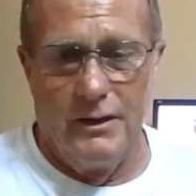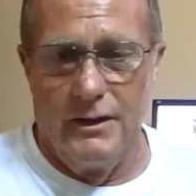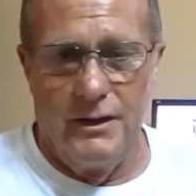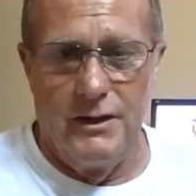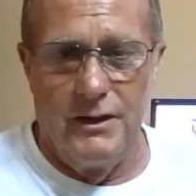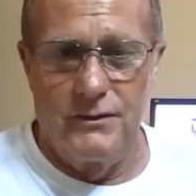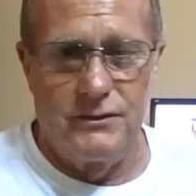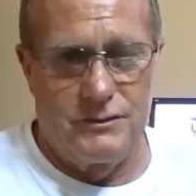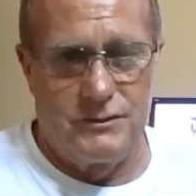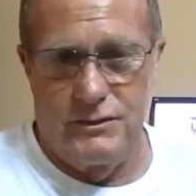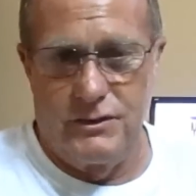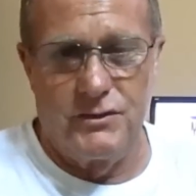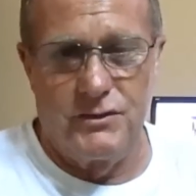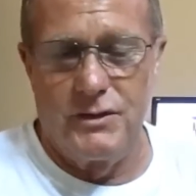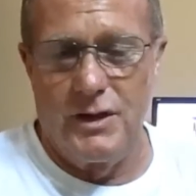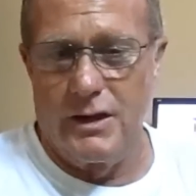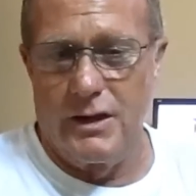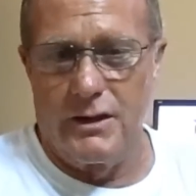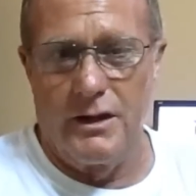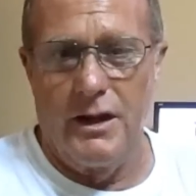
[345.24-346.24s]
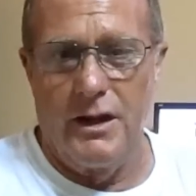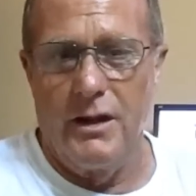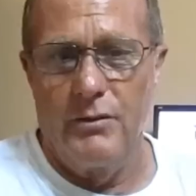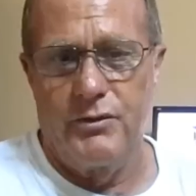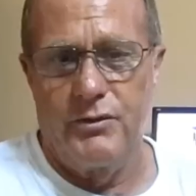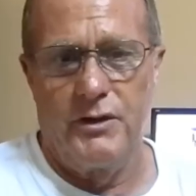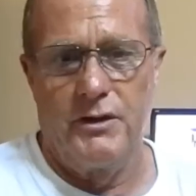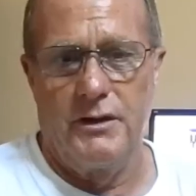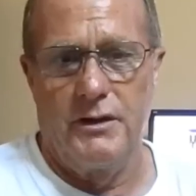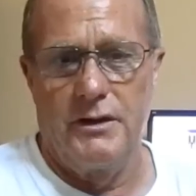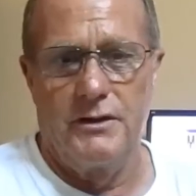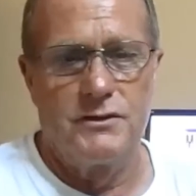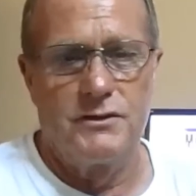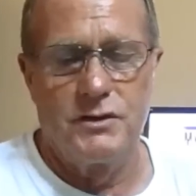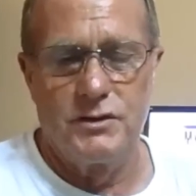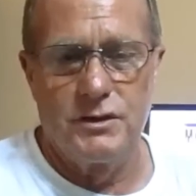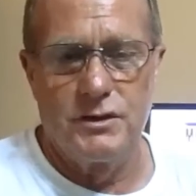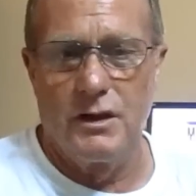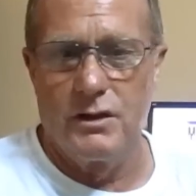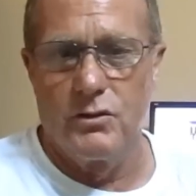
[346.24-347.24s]
it's just not going to happen here. It's
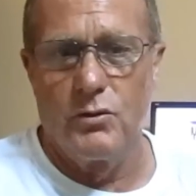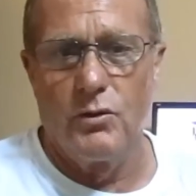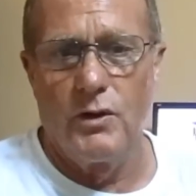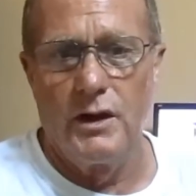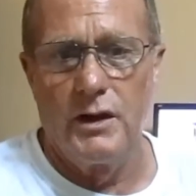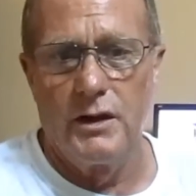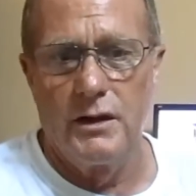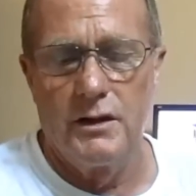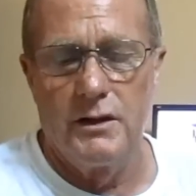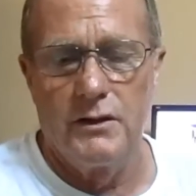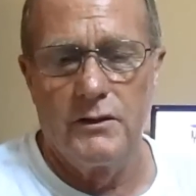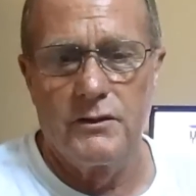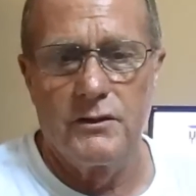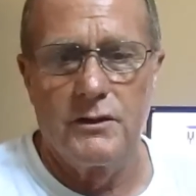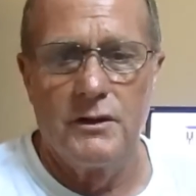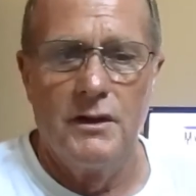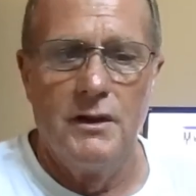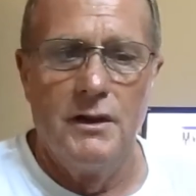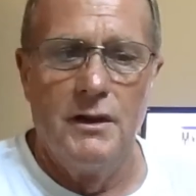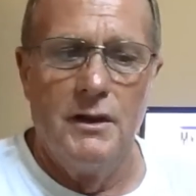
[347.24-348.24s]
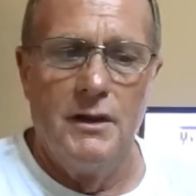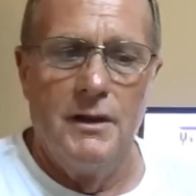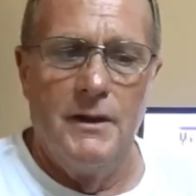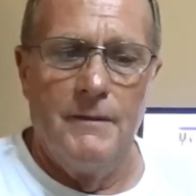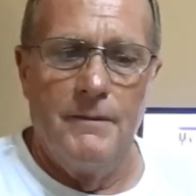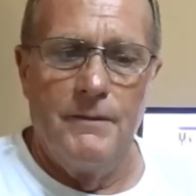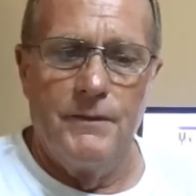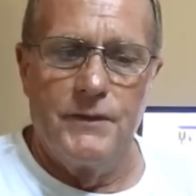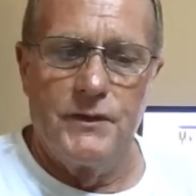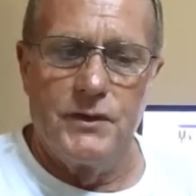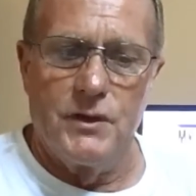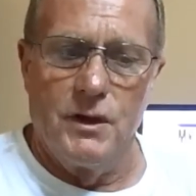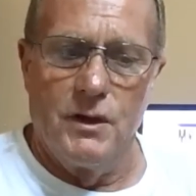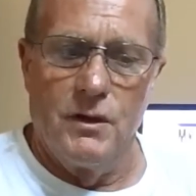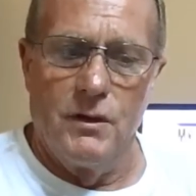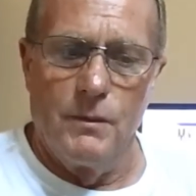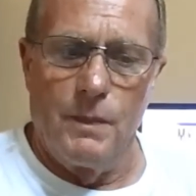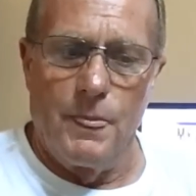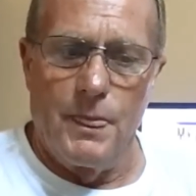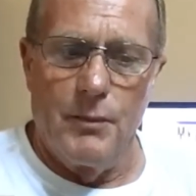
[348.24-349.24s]
just not the way it is.
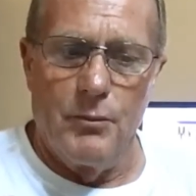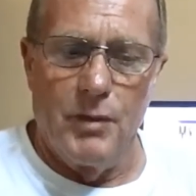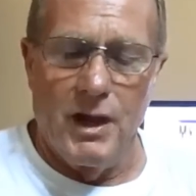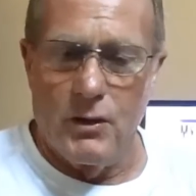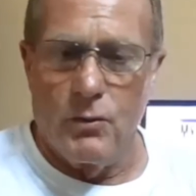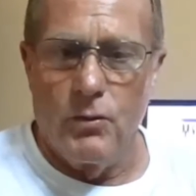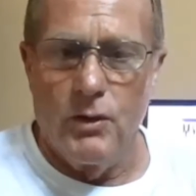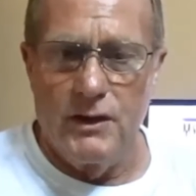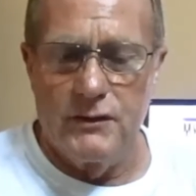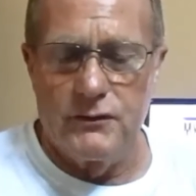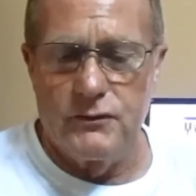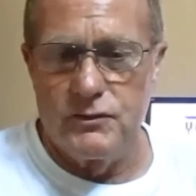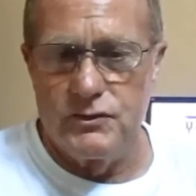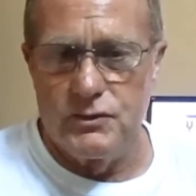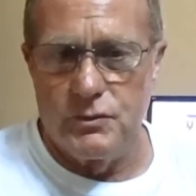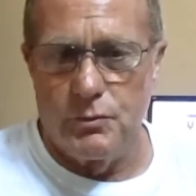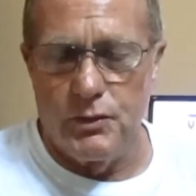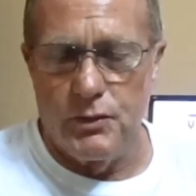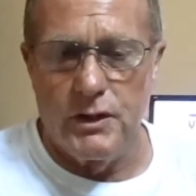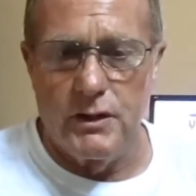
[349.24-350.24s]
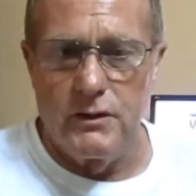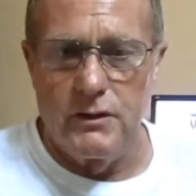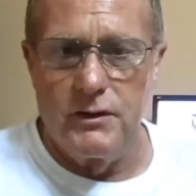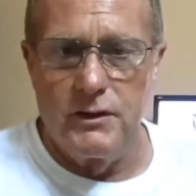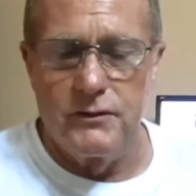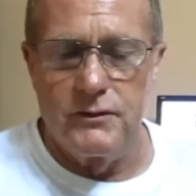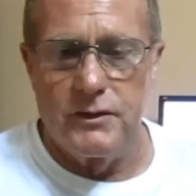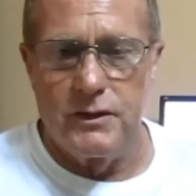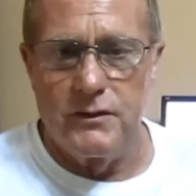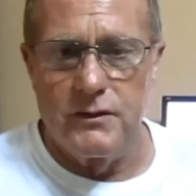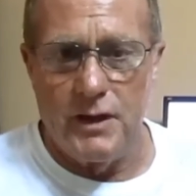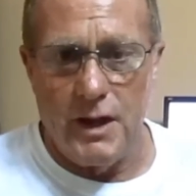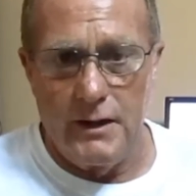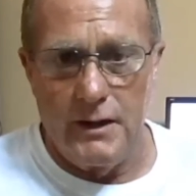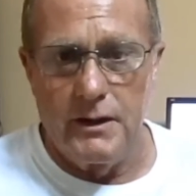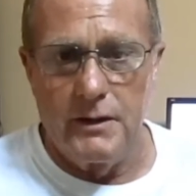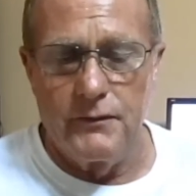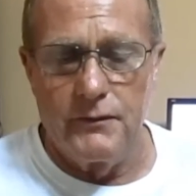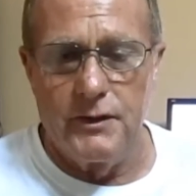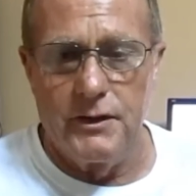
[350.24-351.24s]
So my quest was to bring you these
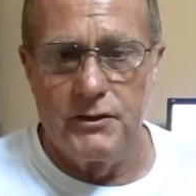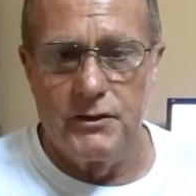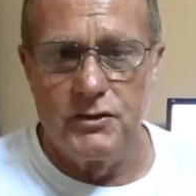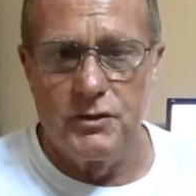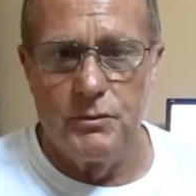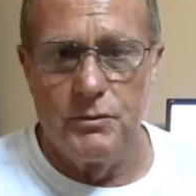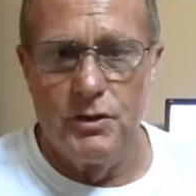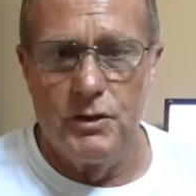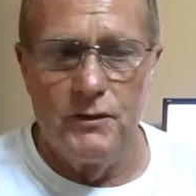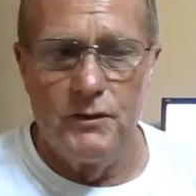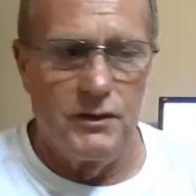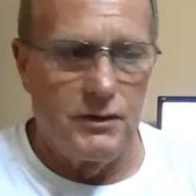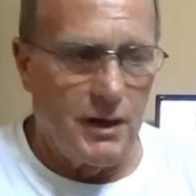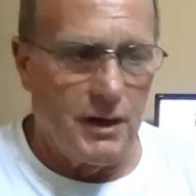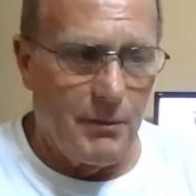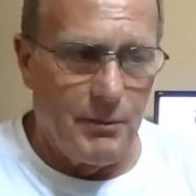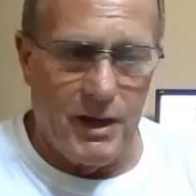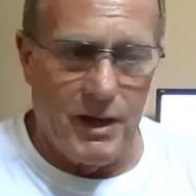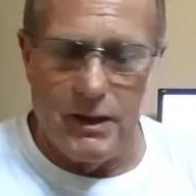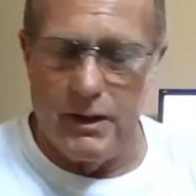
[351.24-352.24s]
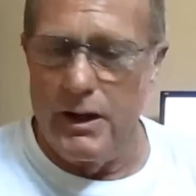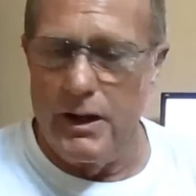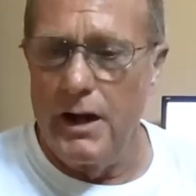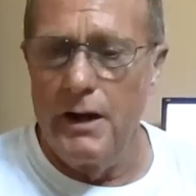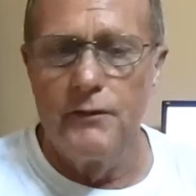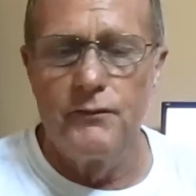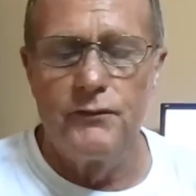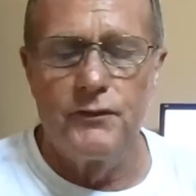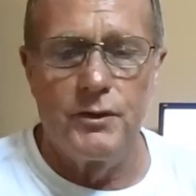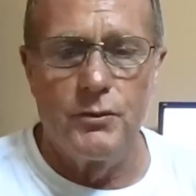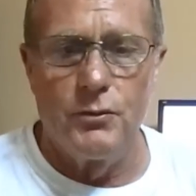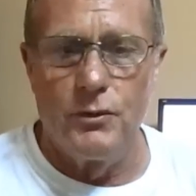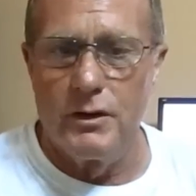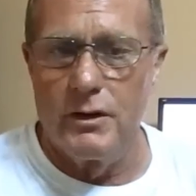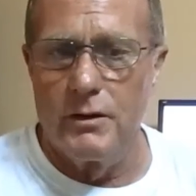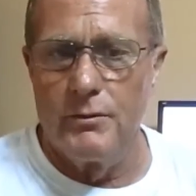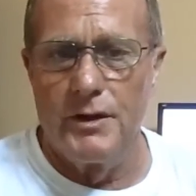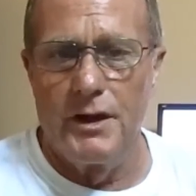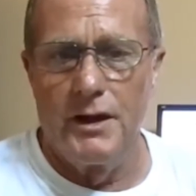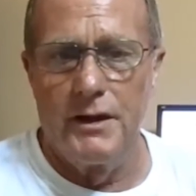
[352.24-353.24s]
high-definition movies, and I'm making every one
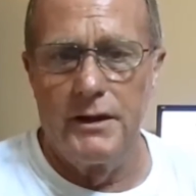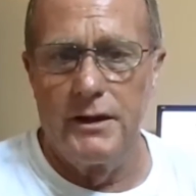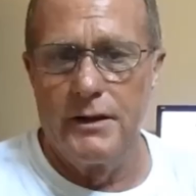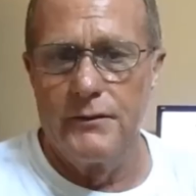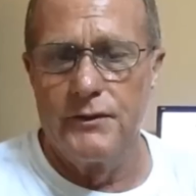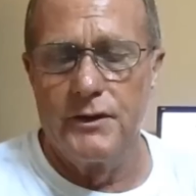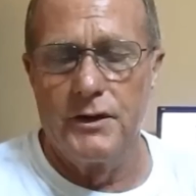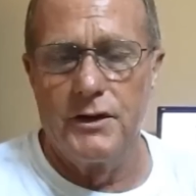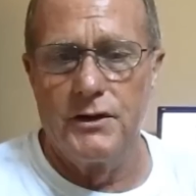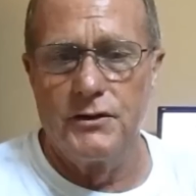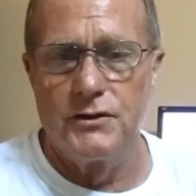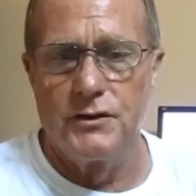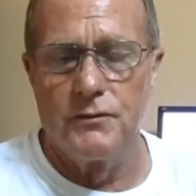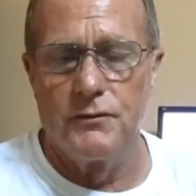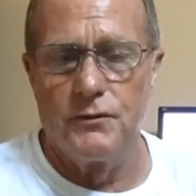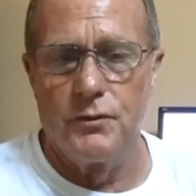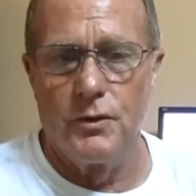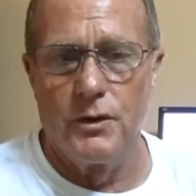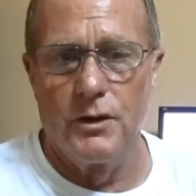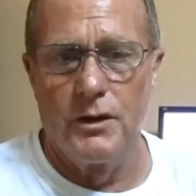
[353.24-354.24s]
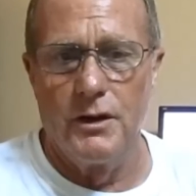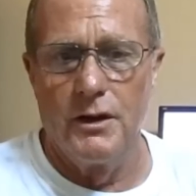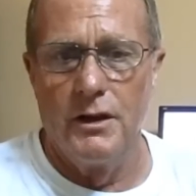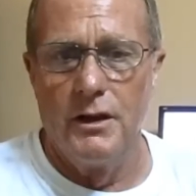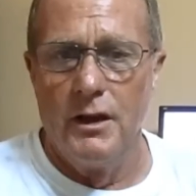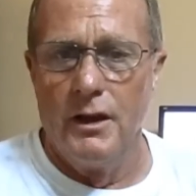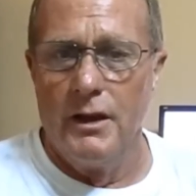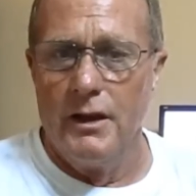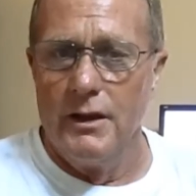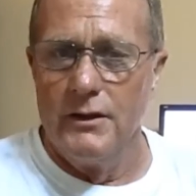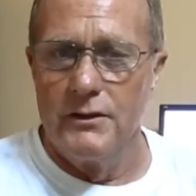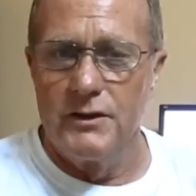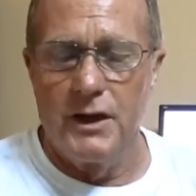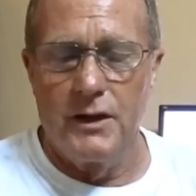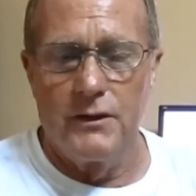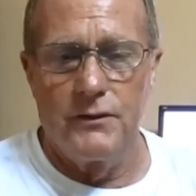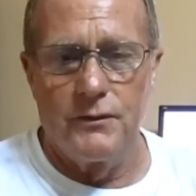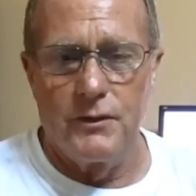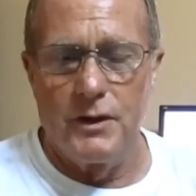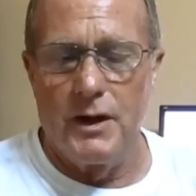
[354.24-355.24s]
of them high definition for you. It
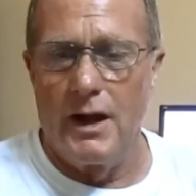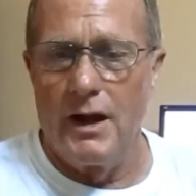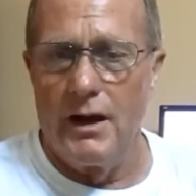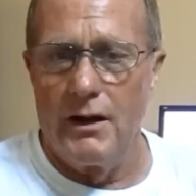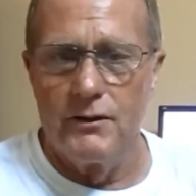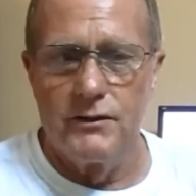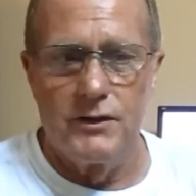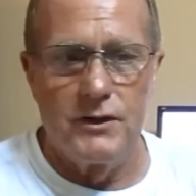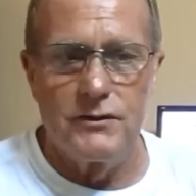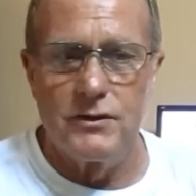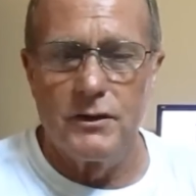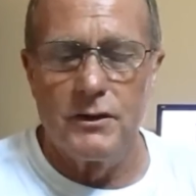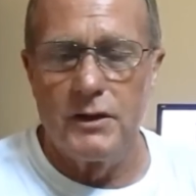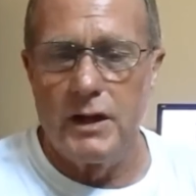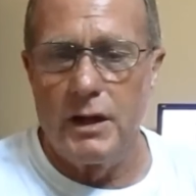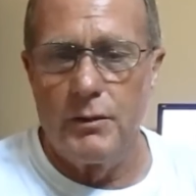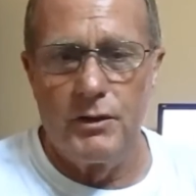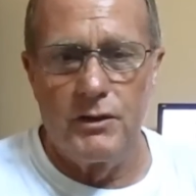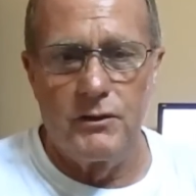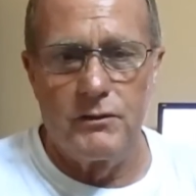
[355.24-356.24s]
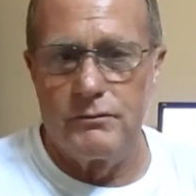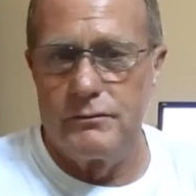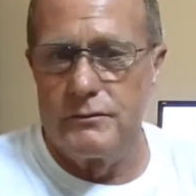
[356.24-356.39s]
takes for hours. These are going to take me